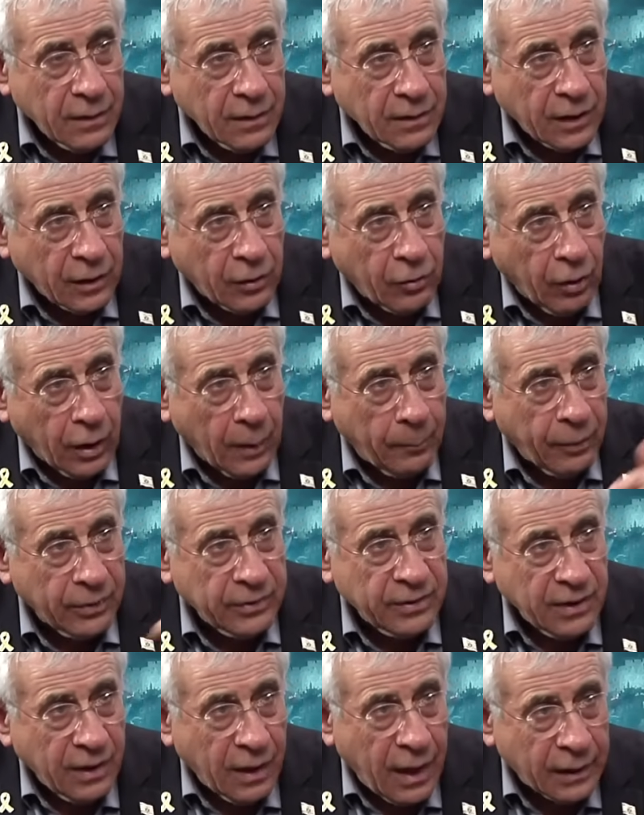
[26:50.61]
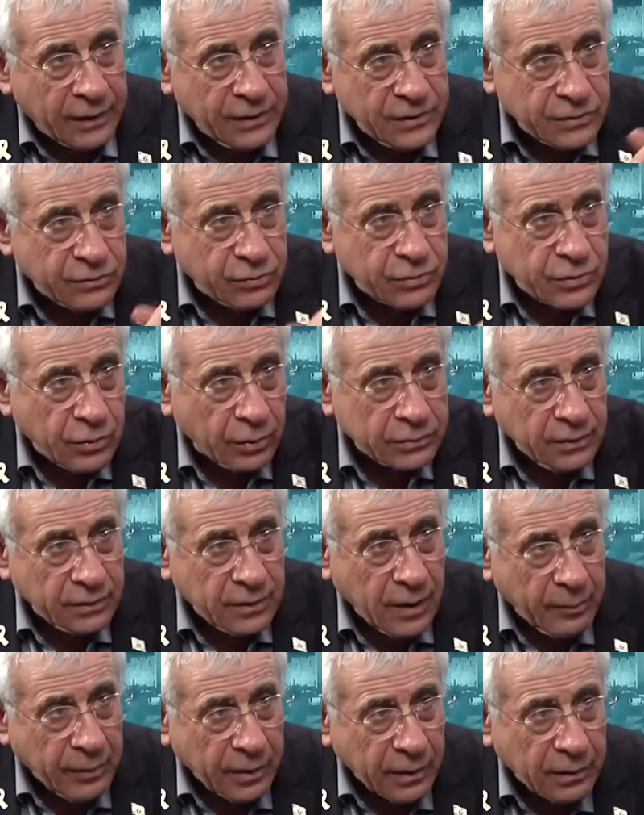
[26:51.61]
they call upon the Iraqis to
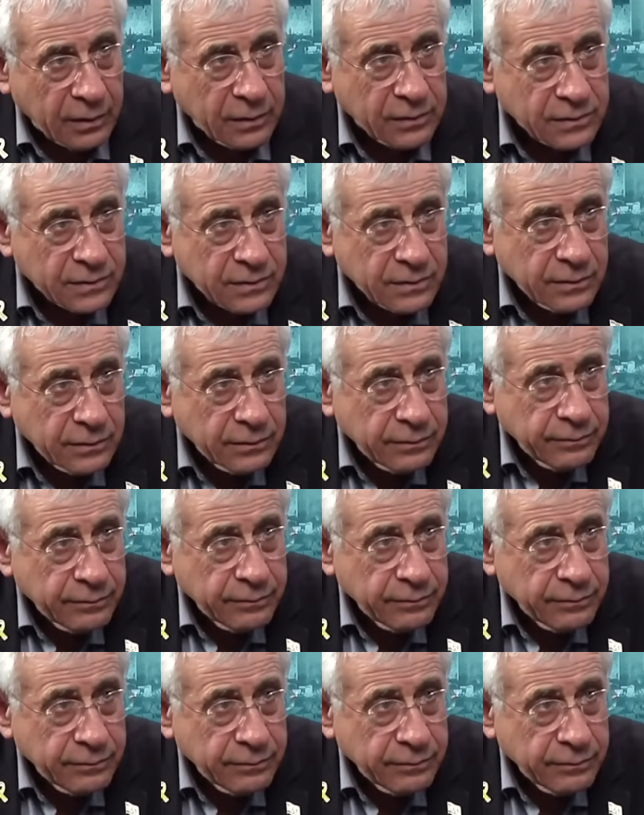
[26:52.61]
slaughter the Americans